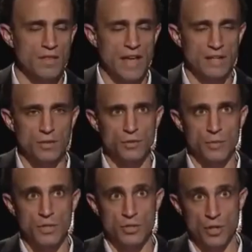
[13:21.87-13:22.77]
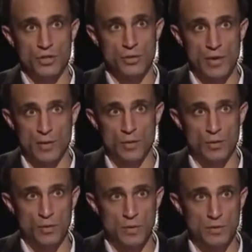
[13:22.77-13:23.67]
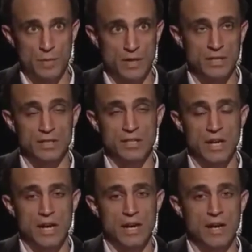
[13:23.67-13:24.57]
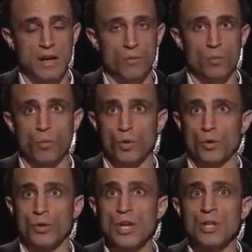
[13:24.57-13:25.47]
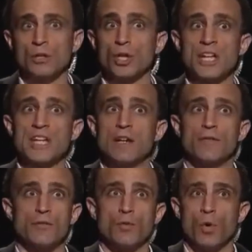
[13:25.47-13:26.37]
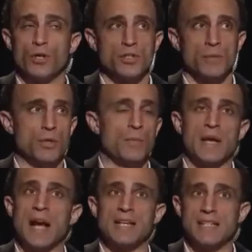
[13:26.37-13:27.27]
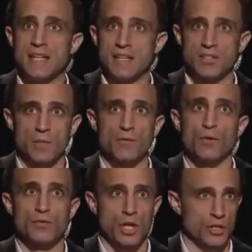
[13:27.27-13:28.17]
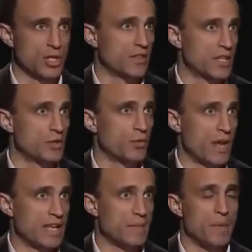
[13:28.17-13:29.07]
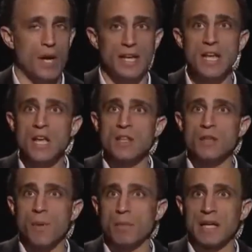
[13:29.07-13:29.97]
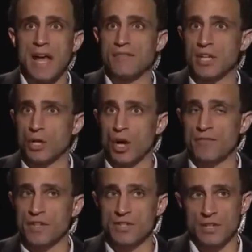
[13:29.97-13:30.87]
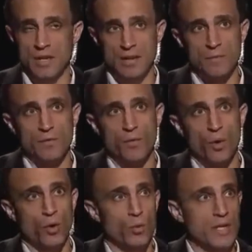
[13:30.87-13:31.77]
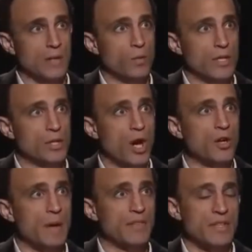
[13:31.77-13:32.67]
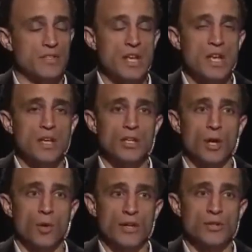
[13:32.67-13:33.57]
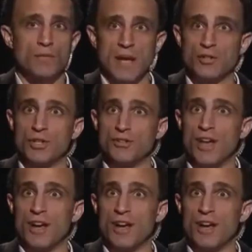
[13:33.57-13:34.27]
Thank you. So I'm gonna start this round with you, Mr. Balkind. And we're looking here for what are some of your big ideas? Some of you have touched on these already, but the Public Advocate Office, and before we talk about this, you know, I should mention